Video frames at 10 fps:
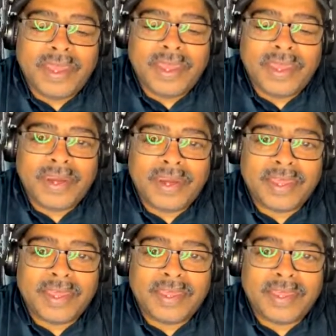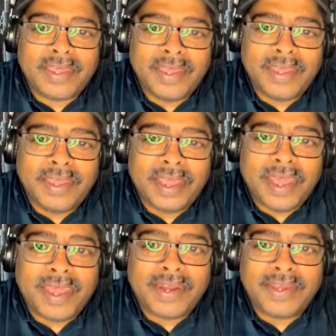And I
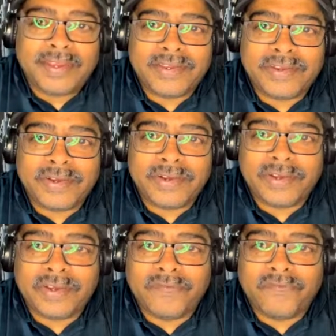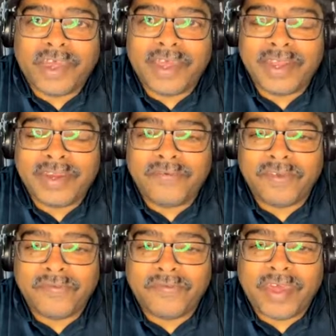like to search and find
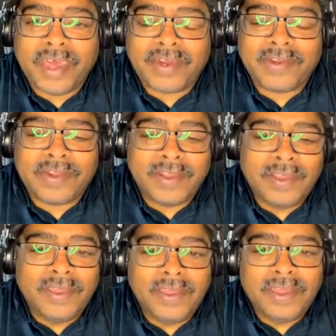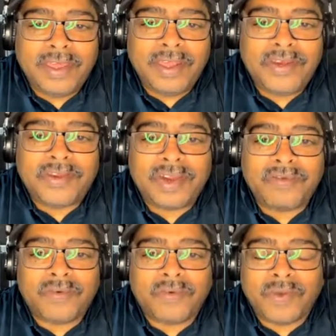different facts and
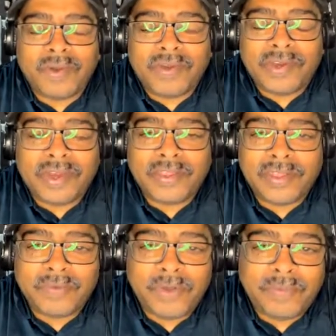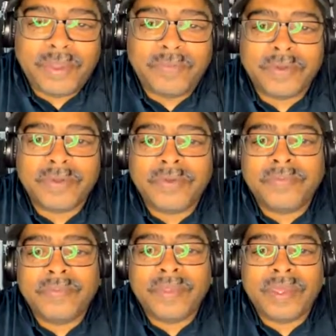share them with people.
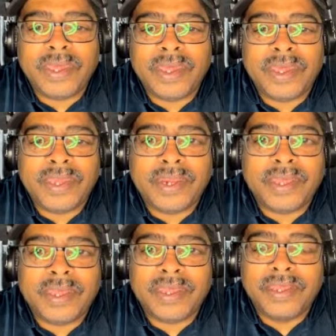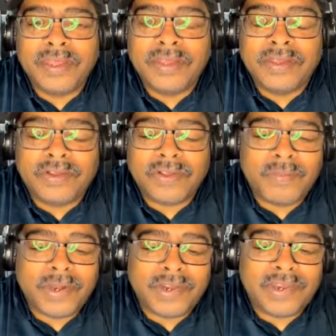And so
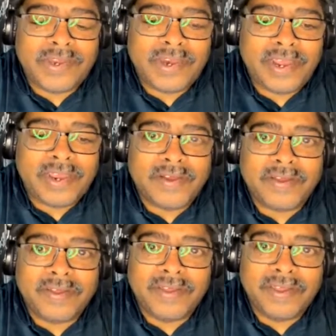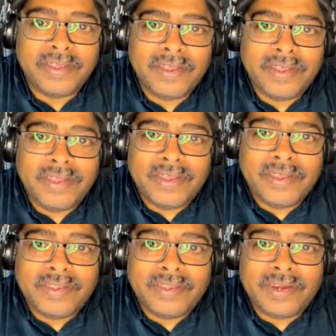I'm going to share
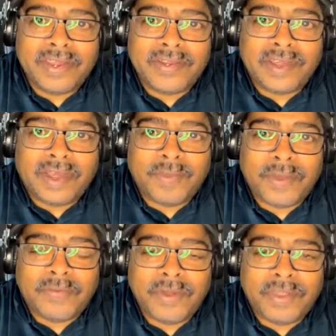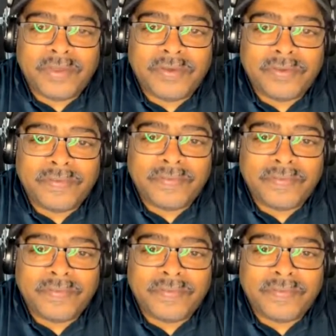today's topic with you.